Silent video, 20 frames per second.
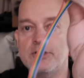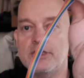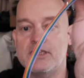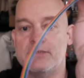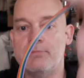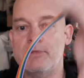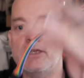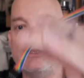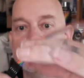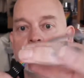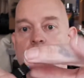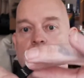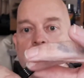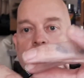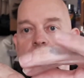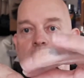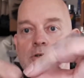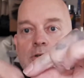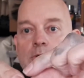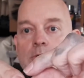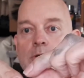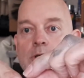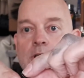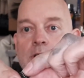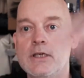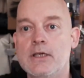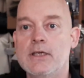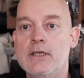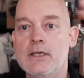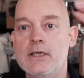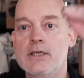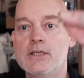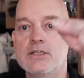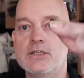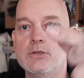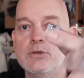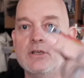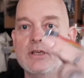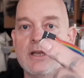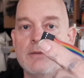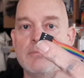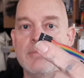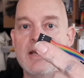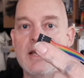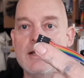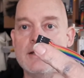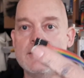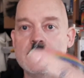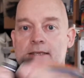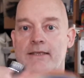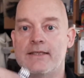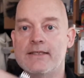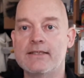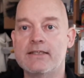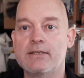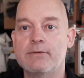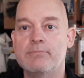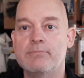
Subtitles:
this means you can do is you can unplug this